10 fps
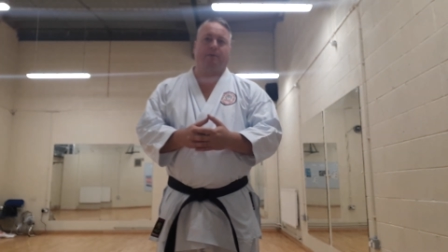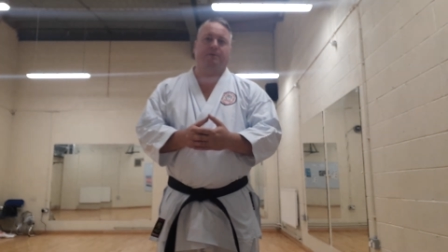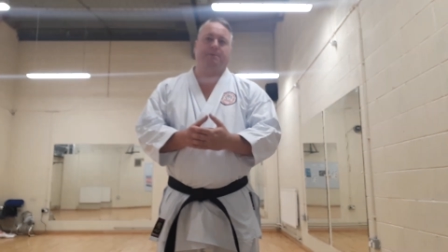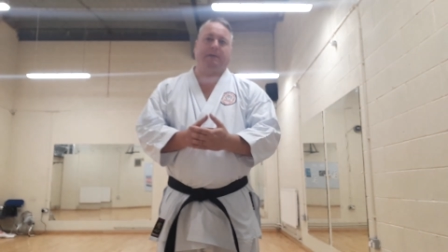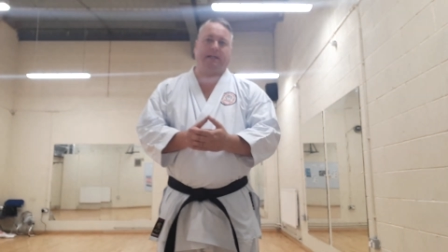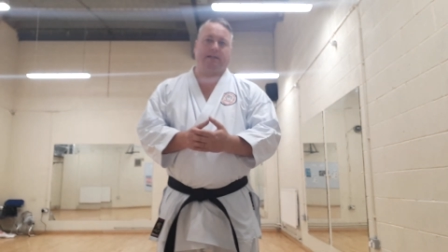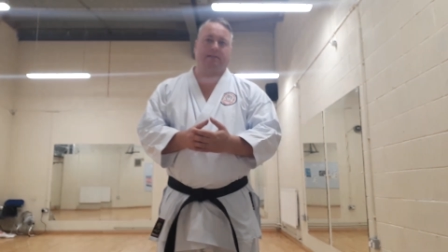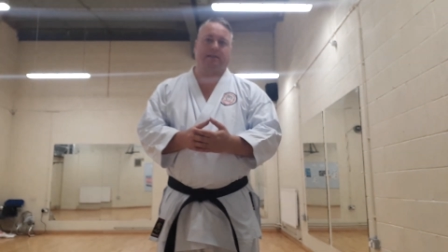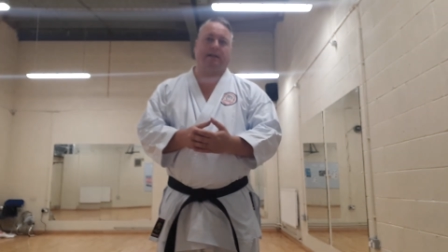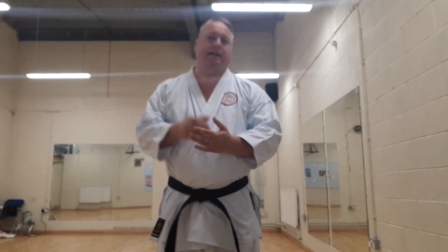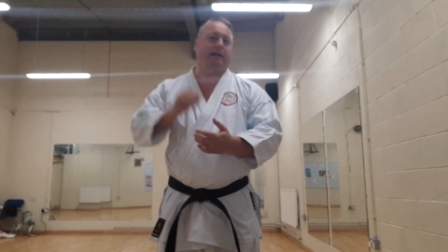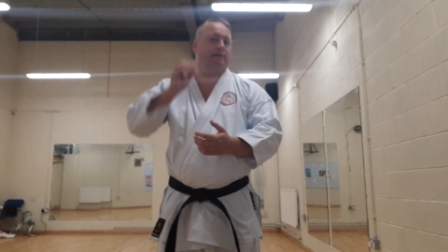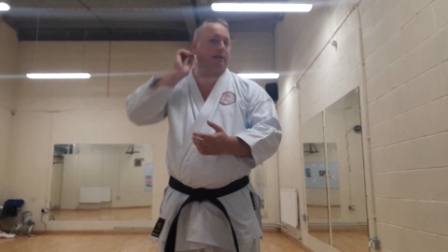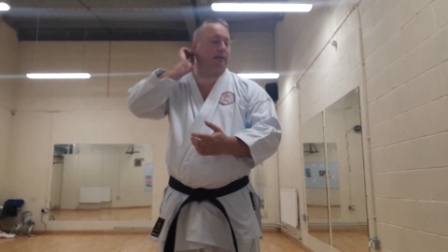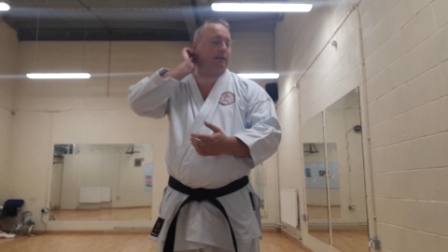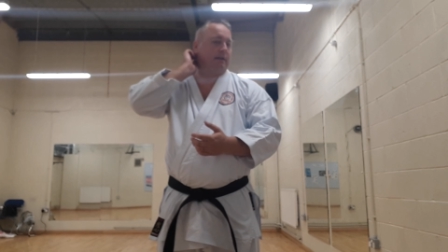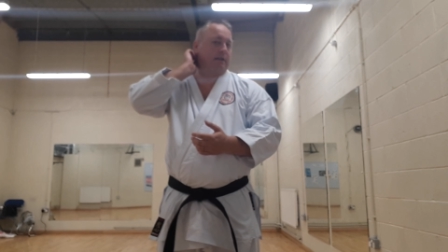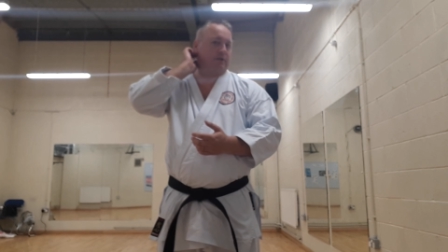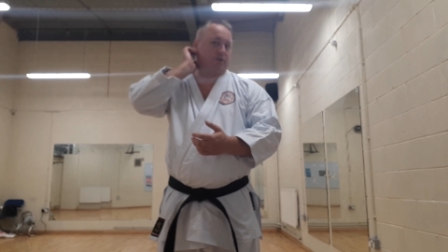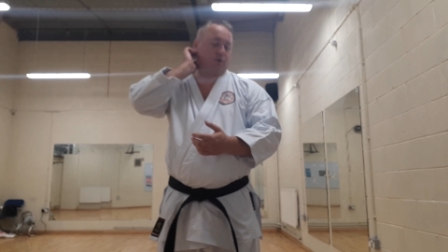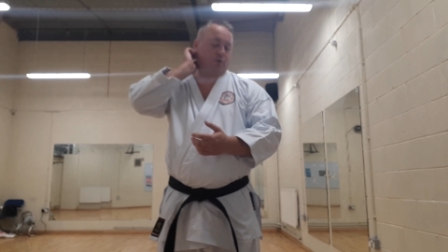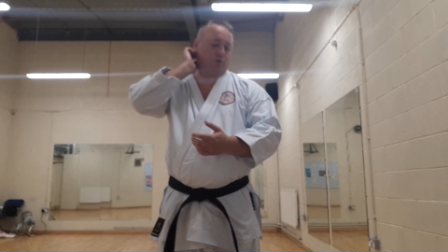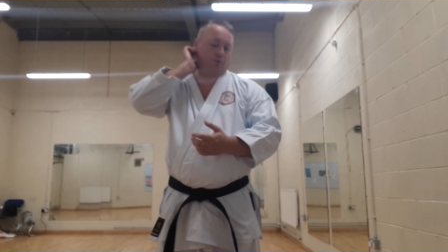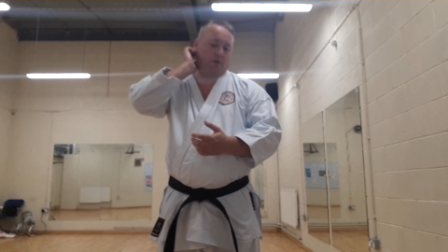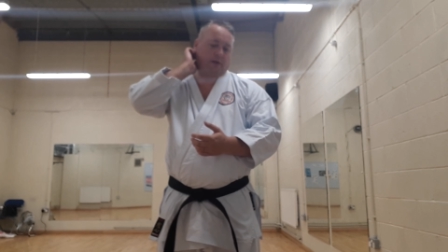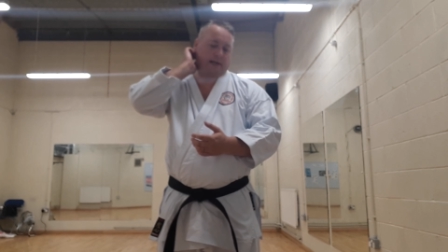and speed into that kata to